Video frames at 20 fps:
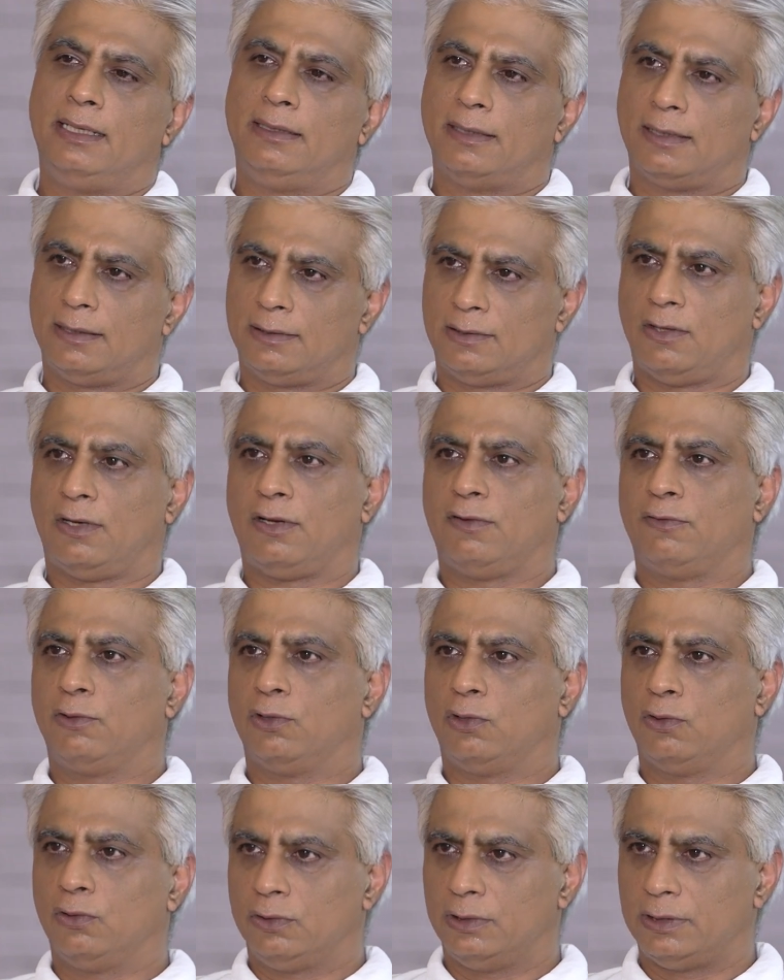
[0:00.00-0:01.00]
there is a lot of
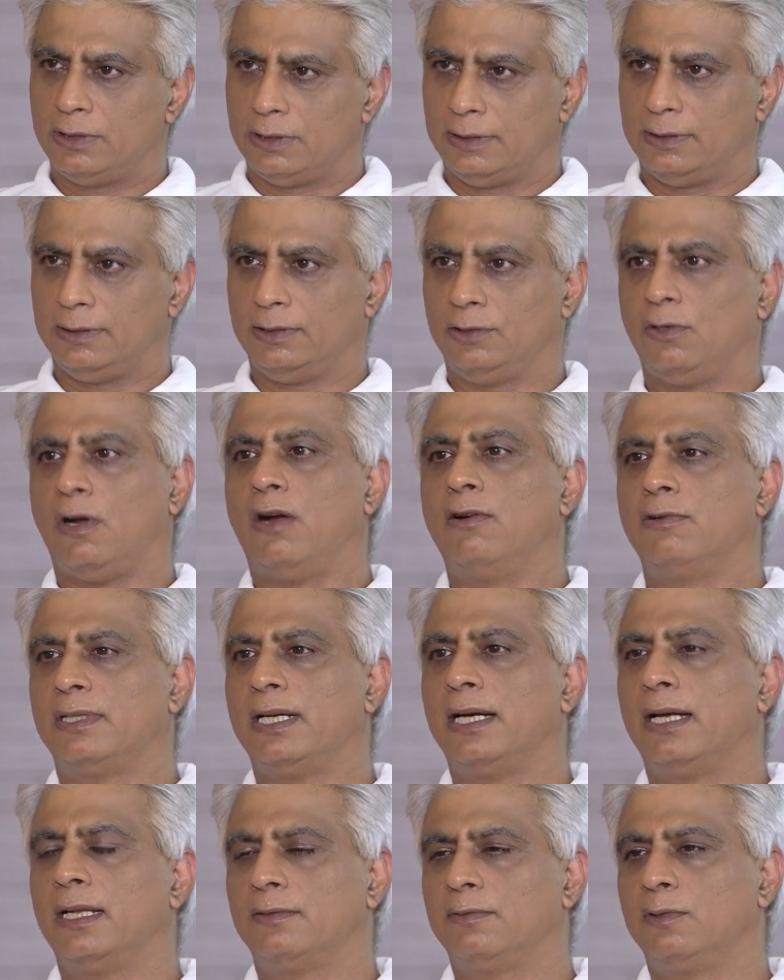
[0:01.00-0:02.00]
growth, so
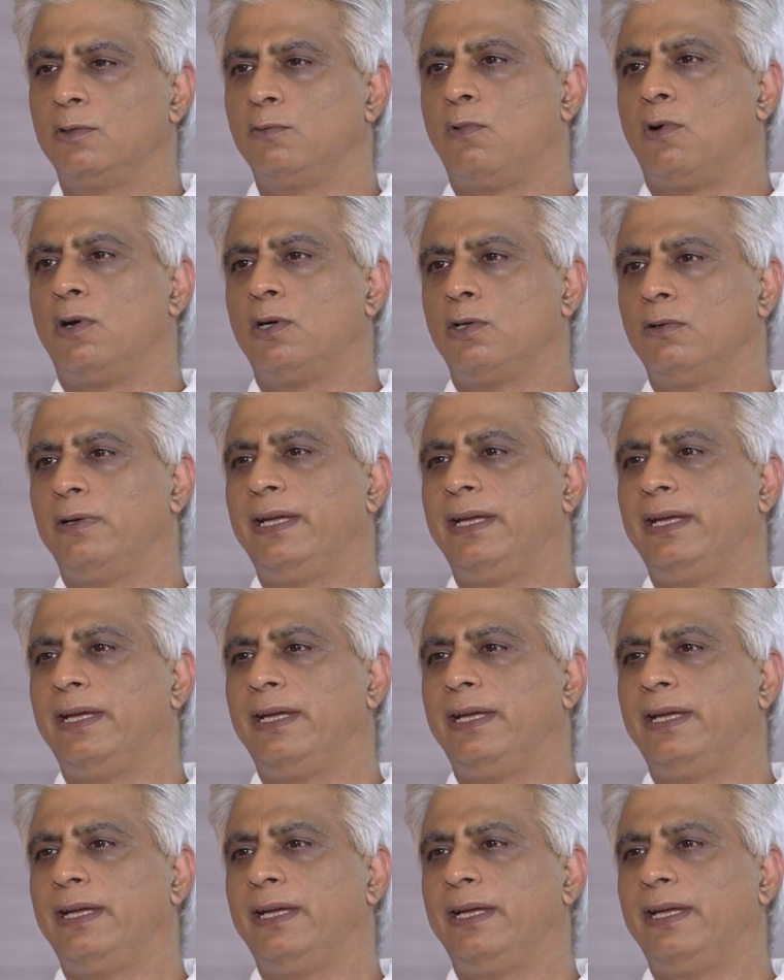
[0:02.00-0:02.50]
outsiders would want to